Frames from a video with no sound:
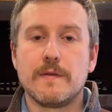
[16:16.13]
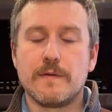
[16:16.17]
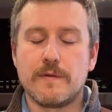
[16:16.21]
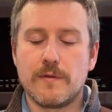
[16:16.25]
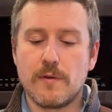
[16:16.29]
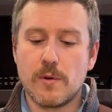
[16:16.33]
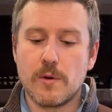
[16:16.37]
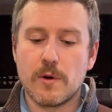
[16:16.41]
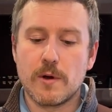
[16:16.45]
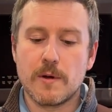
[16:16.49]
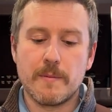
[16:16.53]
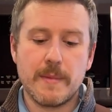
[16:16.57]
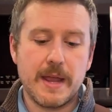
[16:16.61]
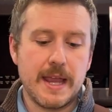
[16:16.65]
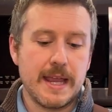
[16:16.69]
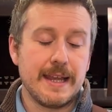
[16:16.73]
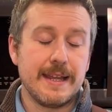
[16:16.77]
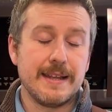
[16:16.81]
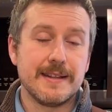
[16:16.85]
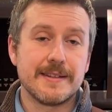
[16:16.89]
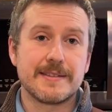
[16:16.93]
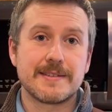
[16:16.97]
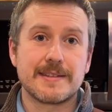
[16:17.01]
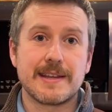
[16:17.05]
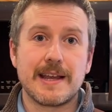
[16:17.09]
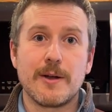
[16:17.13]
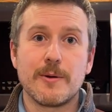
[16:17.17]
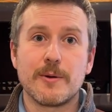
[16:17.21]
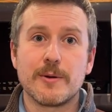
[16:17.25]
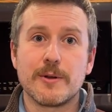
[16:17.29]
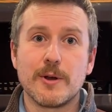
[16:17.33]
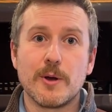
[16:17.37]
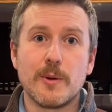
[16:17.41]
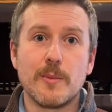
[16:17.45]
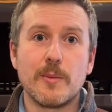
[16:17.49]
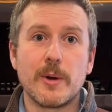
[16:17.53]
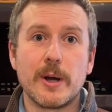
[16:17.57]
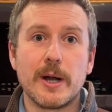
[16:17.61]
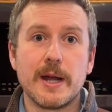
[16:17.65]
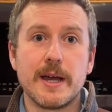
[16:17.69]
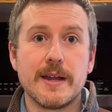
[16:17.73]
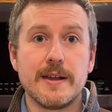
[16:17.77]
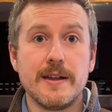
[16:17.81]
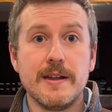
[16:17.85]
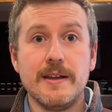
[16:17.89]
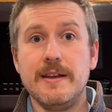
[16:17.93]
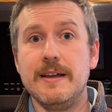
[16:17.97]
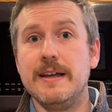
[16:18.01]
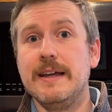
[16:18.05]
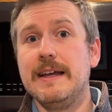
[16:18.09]
for making sourdough bread
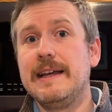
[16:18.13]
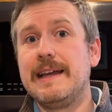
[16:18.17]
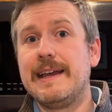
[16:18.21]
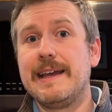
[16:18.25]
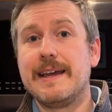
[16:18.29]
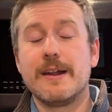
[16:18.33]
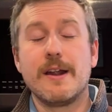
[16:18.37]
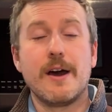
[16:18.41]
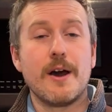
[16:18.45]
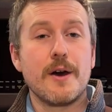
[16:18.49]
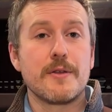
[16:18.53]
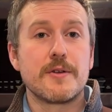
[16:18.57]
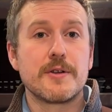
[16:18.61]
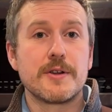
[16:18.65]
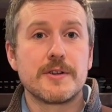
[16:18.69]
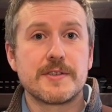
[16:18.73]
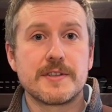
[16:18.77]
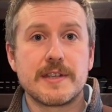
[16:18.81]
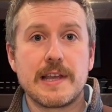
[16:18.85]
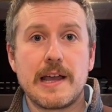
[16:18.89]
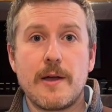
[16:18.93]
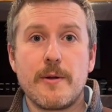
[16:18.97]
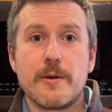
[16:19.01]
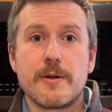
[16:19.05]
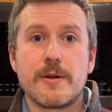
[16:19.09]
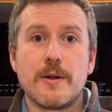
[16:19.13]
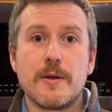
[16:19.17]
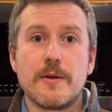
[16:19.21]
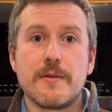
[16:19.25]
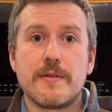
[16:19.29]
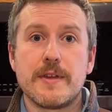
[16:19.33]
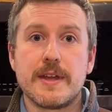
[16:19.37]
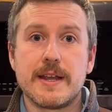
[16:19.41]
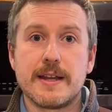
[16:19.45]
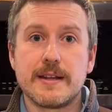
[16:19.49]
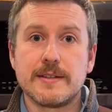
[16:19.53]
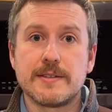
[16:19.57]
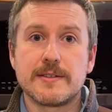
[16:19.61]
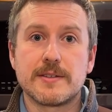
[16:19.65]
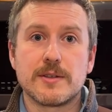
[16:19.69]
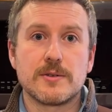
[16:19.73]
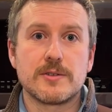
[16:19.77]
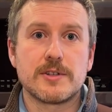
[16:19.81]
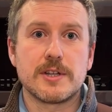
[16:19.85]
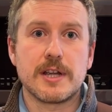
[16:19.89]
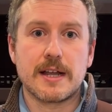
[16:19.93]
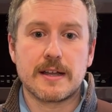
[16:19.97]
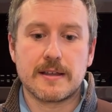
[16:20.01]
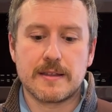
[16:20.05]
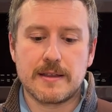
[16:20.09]
and other sourdough things. So
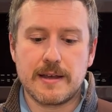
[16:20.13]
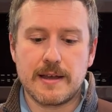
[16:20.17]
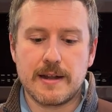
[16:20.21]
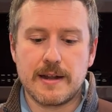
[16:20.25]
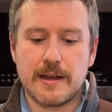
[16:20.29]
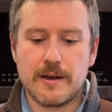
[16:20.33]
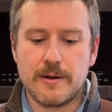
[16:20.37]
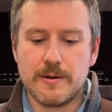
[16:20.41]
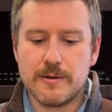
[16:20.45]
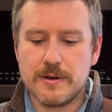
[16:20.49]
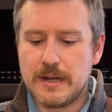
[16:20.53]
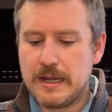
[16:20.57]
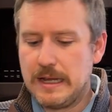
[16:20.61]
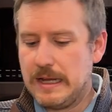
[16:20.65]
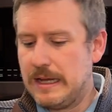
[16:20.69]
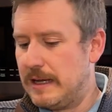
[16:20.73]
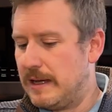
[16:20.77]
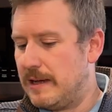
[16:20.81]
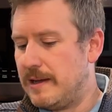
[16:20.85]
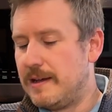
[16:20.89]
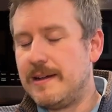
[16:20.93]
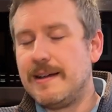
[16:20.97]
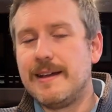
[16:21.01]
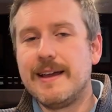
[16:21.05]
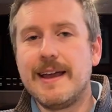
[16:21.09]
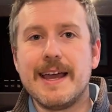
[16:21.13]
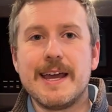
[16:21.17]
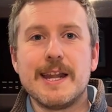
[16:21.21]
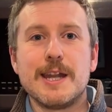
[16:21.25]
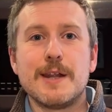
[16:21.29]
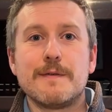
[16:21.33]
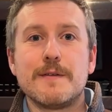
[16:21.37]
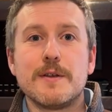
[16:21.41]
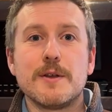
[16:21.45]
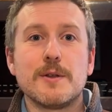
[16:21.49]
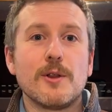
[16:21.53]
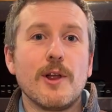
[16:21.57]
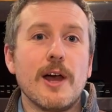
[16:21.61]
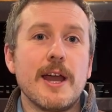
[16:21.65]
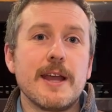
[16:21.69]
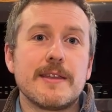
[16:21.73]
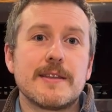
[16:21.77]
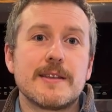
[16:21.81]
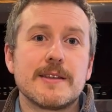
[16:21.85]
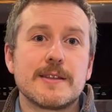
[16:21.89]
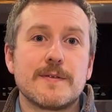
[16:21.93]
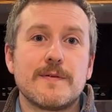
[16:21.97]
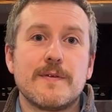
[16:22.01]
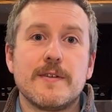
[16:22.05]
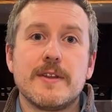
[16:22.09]
check that out. And if you like
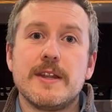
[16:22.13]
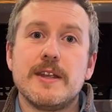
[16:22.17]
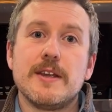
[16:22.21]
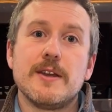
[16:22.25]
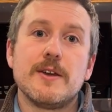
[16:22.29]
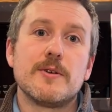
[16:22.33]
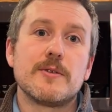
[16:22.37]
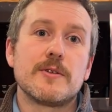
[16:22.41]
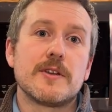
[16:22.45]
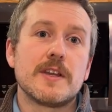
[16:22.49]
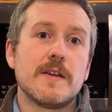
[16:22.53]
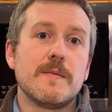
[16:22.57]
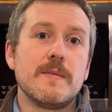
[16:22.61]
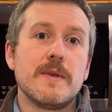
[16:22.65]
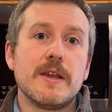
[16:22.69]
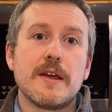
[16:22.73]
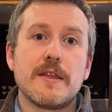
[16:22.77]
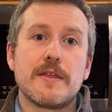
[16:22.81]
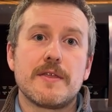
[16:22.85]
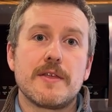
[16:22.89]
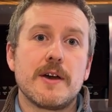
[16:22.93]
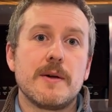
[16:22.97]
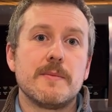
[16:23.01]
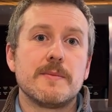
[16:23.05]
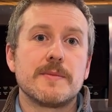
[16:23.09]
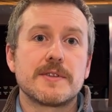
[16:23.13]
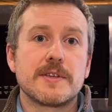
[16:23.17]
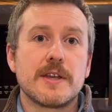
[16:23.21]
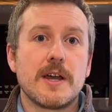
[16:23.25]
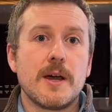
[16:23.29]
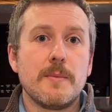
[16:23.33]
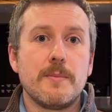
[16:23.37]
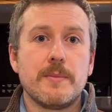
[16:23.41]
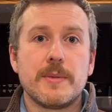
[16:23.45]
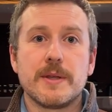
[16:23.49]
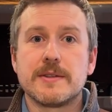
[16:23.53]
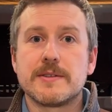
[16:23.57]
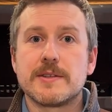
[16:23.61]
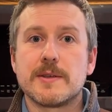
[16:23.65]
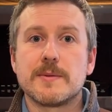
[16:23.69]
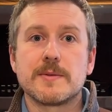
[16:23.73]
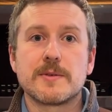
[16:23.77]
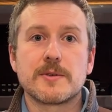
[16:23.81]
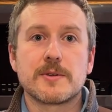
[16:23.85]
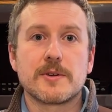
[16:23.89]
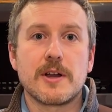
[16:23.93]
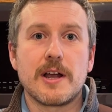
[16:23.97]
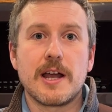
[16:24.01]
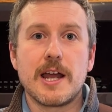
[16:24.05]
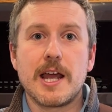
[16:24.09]
this video, give me a thumbs up and
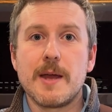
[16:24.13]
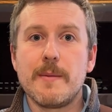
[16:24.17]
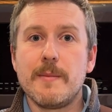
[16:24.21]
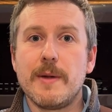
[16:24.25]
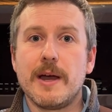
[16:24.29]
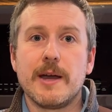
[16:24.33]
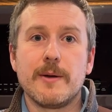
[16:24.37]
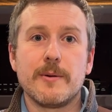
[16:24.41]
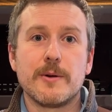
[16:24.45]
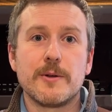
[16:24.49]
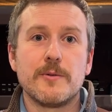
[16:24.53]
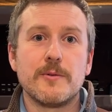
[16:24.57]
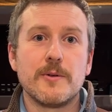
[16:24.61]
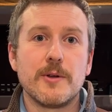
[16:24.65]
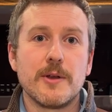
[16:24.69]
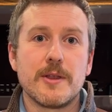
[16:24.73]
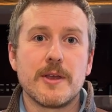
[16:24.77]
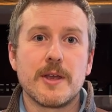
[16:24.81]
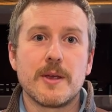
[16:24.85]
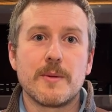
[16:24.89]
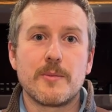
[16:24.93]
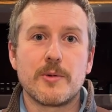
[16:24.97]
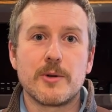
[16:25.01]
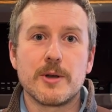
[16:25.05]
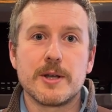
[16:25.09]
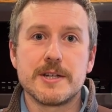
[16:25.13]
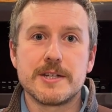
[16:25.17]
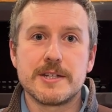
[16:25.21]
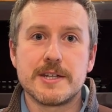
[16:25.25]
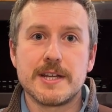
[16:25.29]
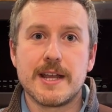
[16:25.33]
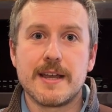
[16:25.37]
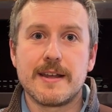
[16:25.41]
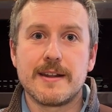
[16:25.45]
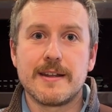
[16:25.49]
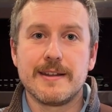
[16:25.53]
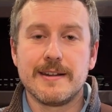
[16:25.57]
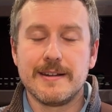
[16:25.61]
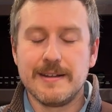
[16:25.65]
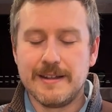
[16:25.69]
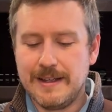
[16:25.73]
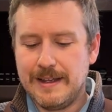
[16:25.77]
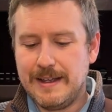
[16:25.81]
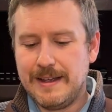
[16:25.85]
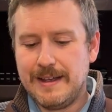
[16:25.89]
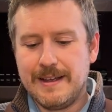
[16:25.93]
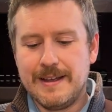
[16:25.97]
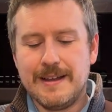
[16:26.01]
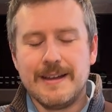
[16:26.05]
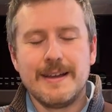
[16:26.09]
subscribe. I would really appreciate it.
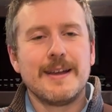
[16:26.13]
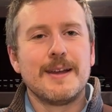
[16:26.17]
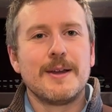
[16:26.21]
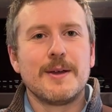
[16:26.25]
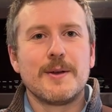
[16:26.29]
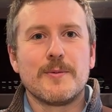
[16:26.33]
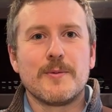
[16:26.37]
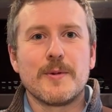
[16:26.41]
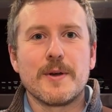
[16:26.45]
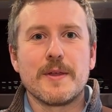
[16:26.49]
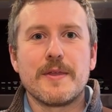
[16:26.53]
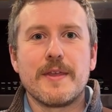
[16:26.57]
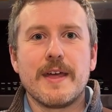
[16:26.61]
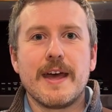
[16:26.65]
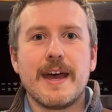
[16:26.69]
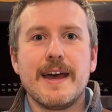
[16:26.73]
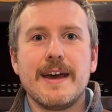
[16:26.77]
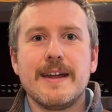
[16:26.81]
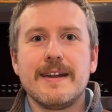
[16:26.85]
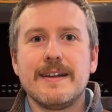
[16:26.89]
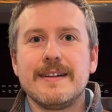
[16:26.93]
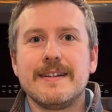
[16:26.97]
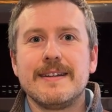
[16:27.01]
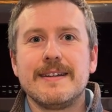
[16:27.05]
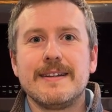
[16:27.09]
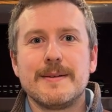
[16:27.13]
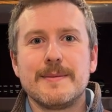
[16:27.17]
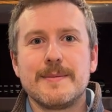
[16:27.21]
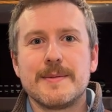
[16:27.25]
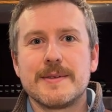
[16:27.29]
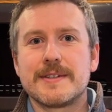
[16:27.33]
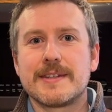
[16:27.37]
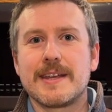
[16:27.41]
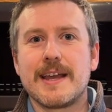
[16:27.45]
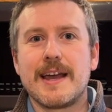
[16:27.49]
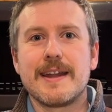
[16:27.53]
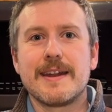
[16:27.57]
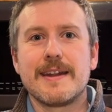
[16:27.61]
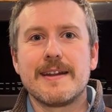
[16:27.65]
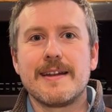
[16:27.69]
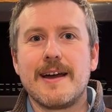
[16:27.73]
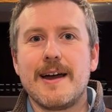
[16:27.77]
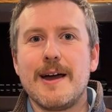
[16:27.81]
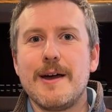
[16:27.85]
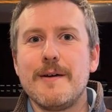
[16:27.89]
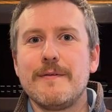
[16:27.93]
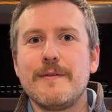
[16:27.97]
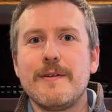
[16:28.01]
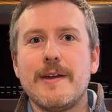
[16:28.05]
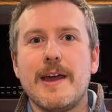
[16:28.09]
With that, signing
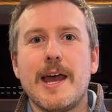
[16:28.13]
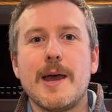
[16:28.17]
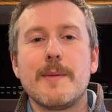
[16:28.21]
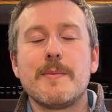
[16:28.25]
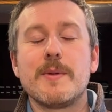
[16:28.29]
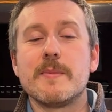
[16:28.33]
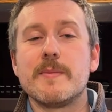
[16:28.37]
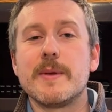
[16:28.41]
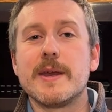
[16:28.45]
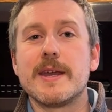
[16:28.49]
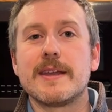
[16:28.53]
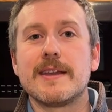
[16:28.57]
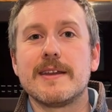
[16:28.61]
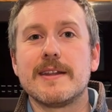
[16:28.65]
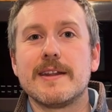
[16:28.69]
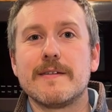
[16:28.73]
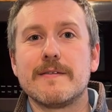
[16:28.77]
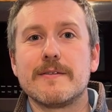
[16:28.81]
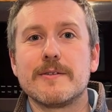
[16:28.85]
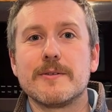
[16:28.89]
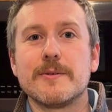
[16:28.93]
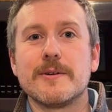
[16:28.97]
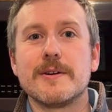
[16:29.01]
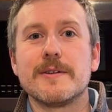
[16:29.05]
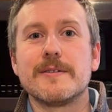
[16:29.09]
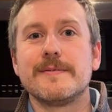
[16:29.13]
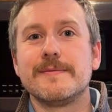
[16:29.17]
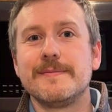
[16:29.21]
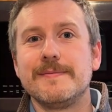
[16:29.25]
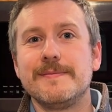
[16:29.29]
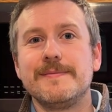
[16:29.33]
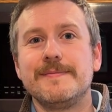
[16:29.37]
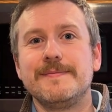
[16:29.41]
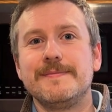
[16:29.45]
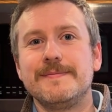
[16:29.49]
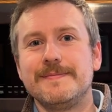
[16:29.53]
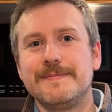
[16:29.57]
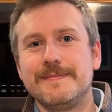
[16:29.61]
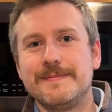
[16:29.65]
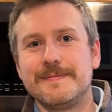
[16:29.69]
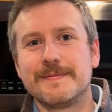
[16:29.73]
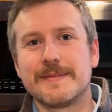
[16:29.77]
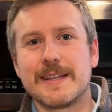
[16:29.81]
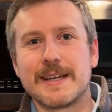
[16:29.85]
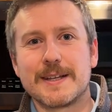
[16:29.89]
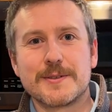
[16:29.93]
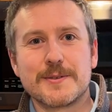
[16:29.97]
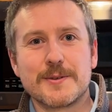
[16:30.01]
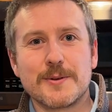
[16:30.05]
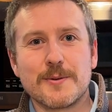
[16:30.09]
off. Happy baking, everyone.
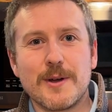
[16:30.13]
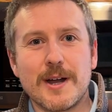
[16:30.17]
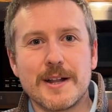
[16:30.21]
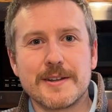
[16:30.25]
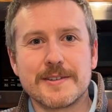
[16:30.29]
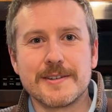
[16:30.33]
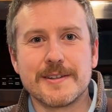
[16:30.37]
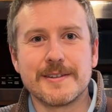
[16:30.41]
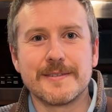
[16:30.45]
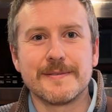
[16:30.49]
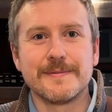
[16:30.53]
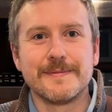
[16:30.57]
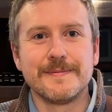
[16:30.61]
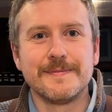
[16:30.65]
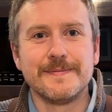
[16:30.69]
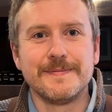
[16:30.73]
Thanks for watching.